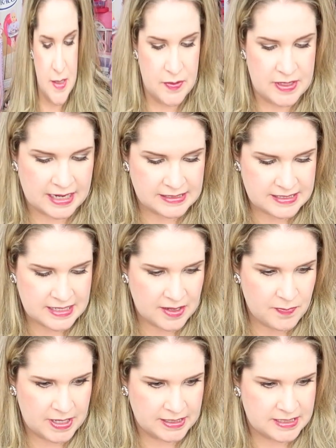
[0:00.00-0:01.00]
So the next thing
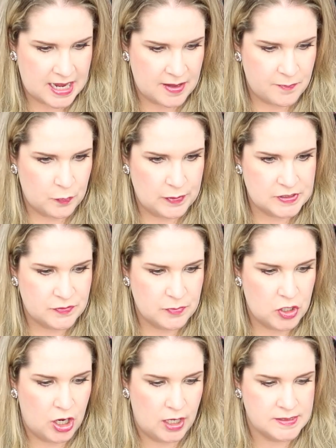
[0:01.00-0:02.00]
I picked up was
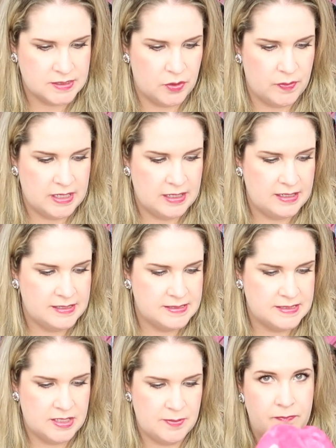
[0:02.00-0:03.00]
from Costco, and it
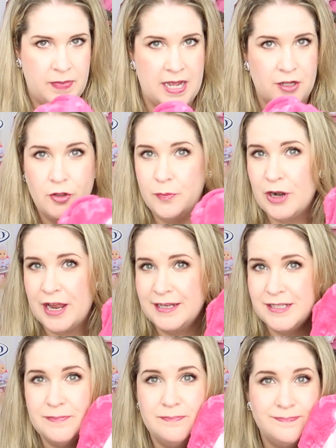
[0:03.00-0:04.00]
is the Peckle
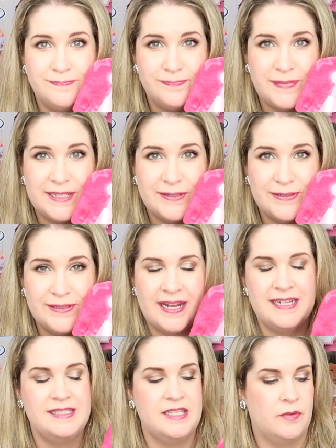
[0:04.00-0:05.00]
brand. Peckle?
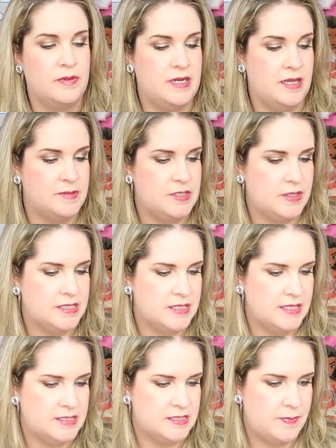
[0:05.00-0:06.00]
I suck with names, you guys.
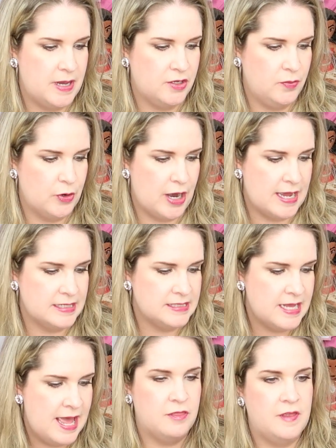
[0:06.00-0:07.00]
Is the Peckle brand.
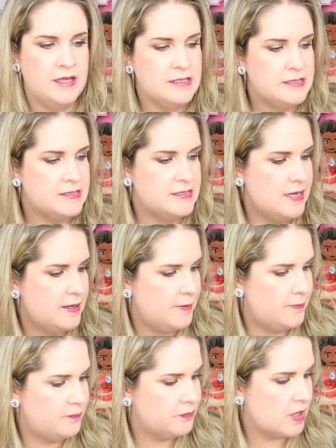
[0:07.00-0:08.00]
This,
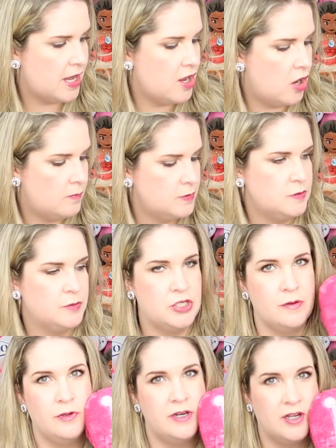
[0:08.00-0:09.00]
I almost wish
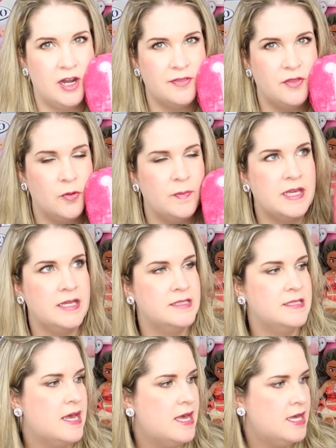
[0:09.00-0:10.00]
I wouldn't have got though,
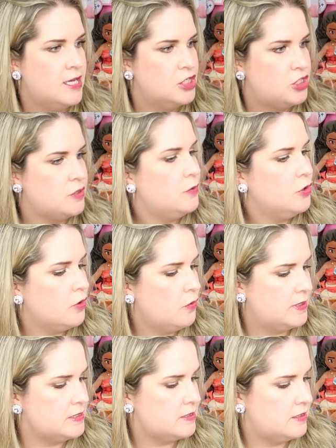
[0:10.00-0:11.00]
because she will grow
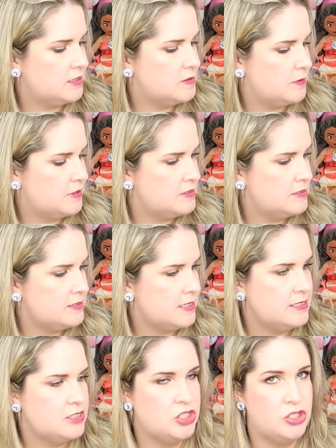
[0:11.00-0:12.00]
into this, but this is
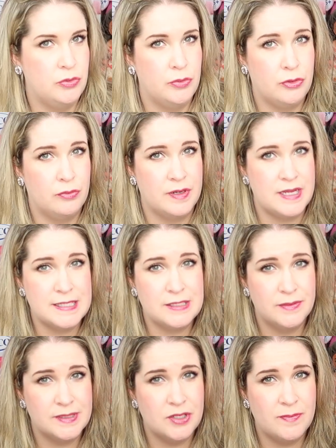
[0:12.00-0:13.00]
size 2-3,
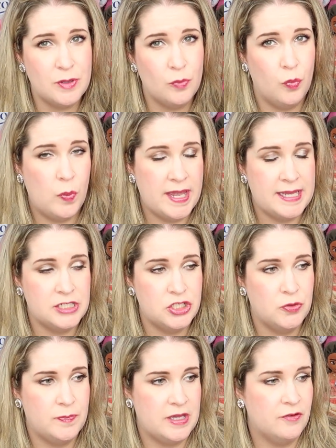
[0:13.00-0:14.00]
so it's going to be way
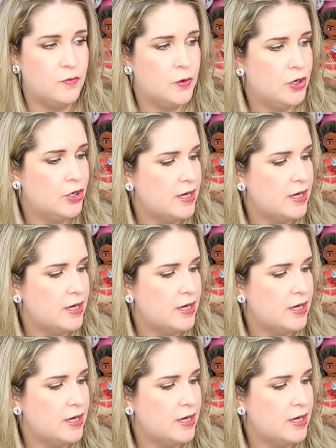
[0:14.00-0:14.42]
too big for her,